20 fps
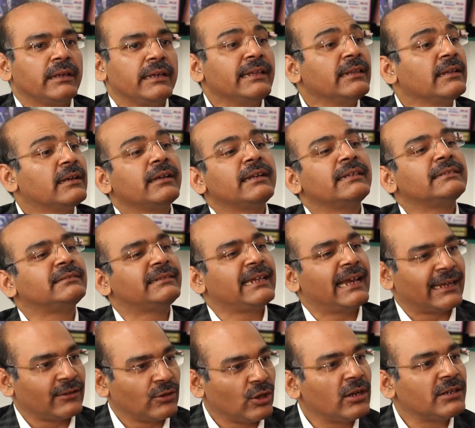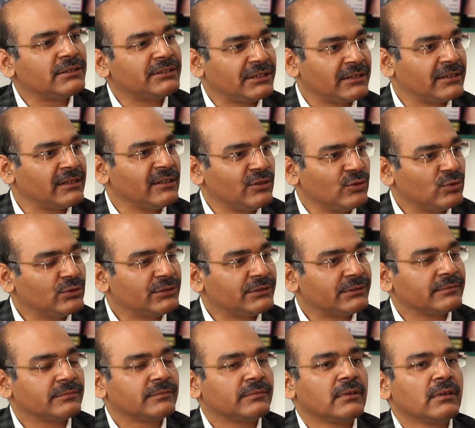increased technological
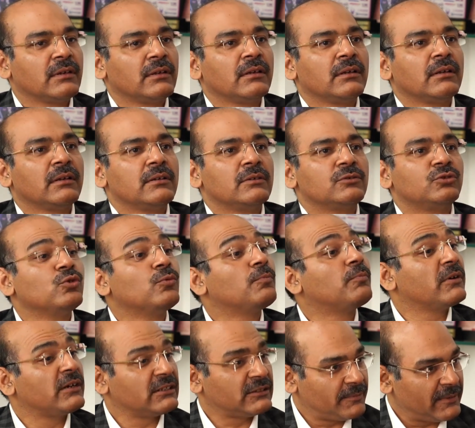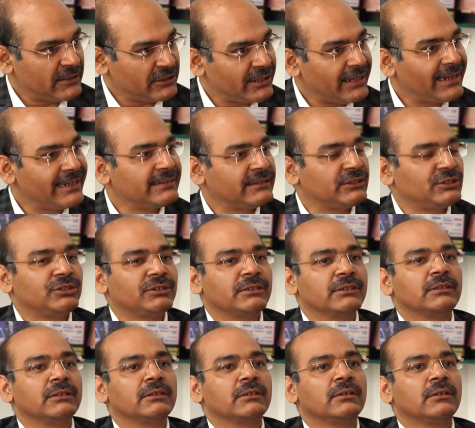use, super
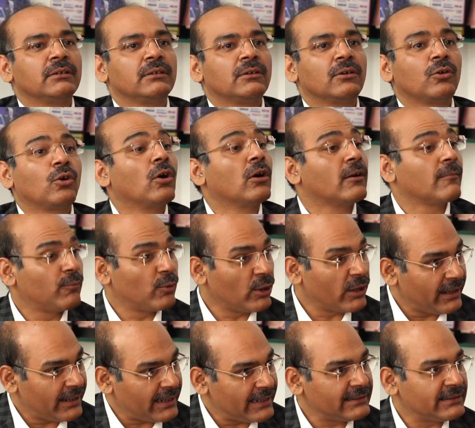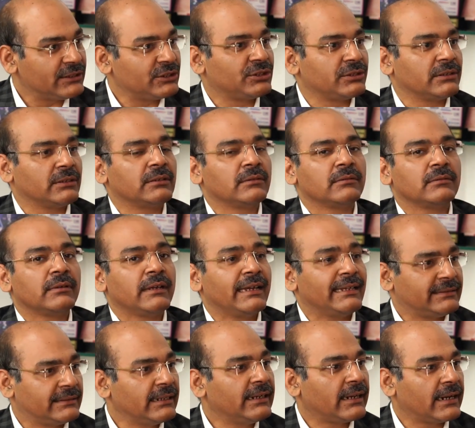specialization, corporatization,
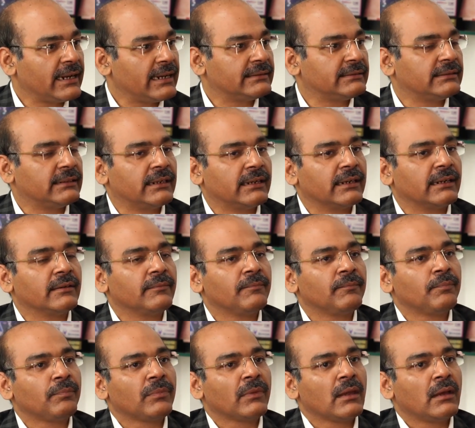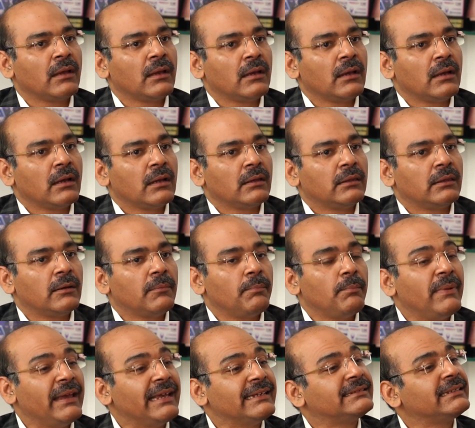etc., etc., the
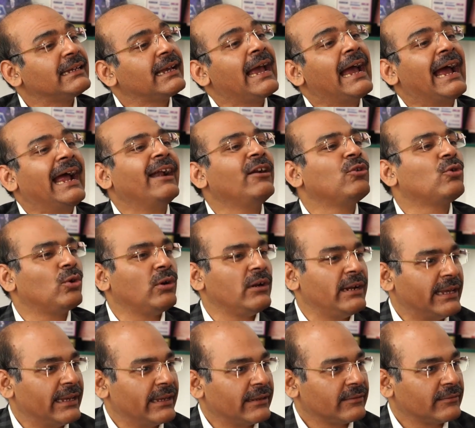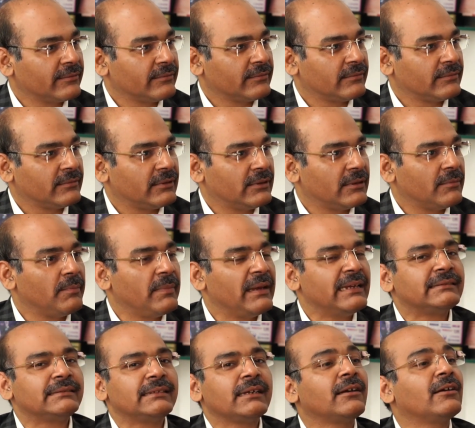basic hand-holding, the
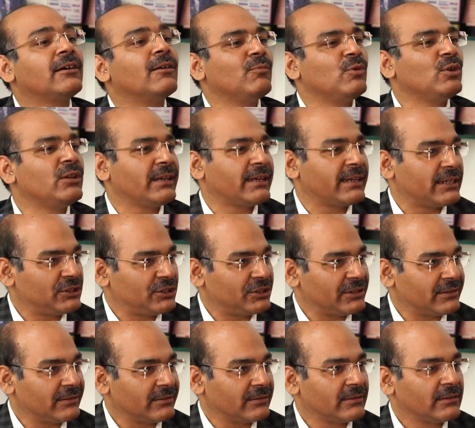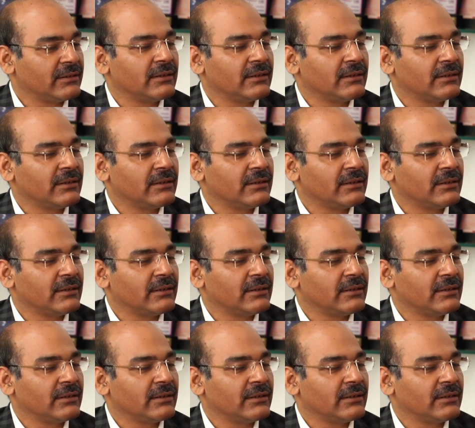basic communication,